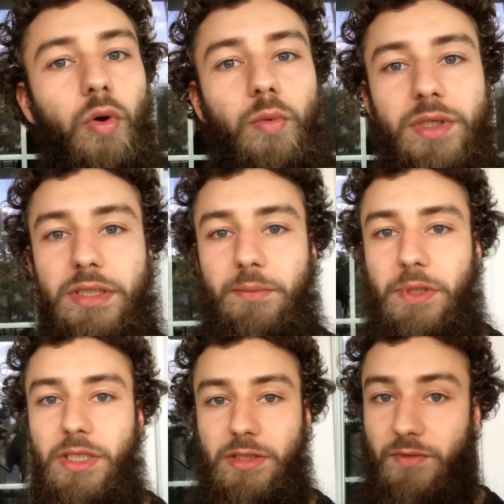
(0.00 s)
or was it
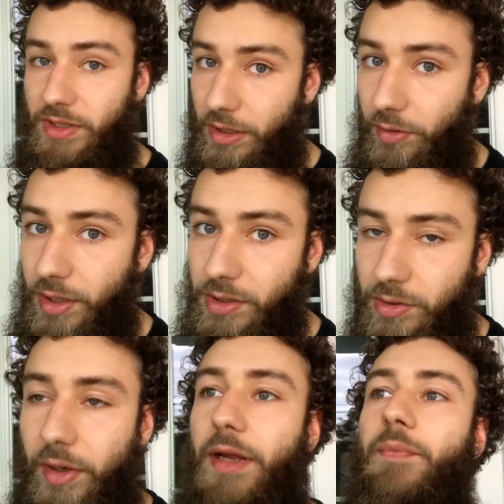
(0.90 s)
because of the
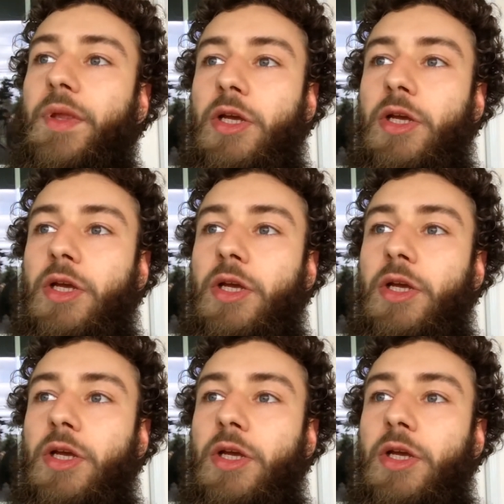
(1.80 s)
cigarettes, right?